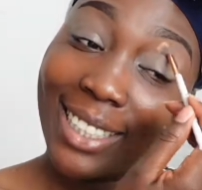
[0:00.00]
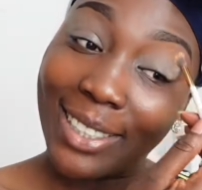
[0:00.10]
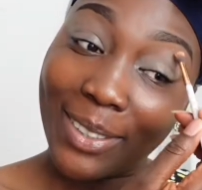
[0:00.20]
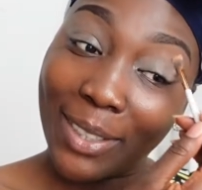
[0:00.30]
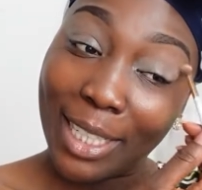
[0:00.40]

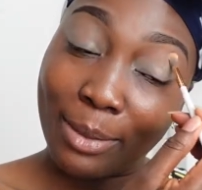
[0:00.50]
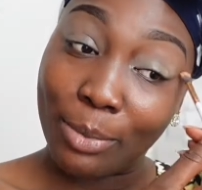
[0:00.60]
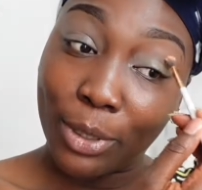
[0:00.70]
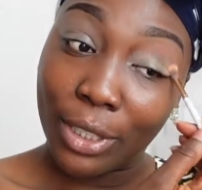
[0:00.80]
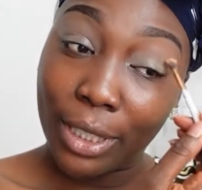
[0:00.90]
so
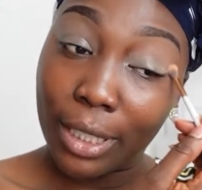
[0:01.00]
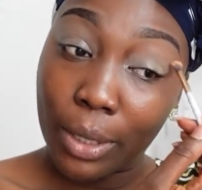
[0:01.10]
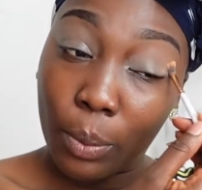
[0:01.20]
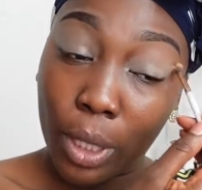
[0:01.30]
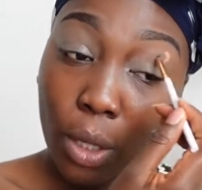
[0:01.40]

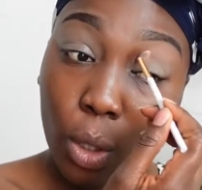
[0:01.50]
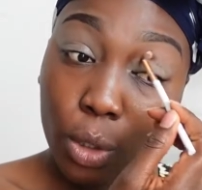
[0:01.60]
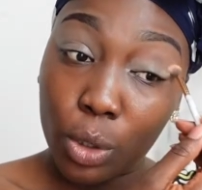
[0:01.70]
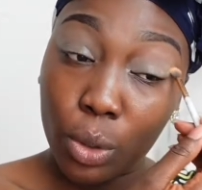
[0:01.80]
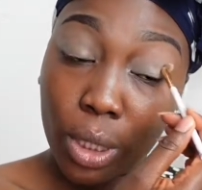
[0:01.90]
Cambodia we
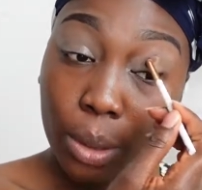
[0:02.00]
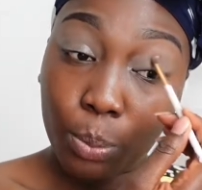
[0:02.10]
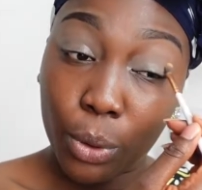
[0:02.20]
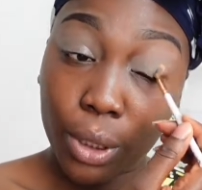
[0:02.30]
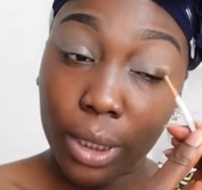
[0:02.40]
got to
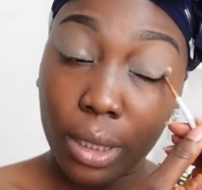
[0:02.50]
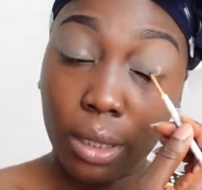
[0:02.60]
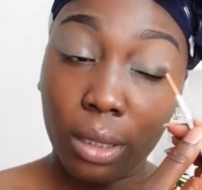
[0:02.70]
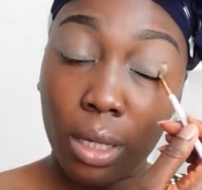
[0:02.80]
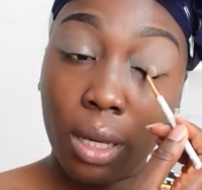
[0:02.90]

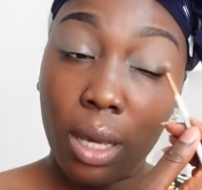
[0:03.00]
Cambodia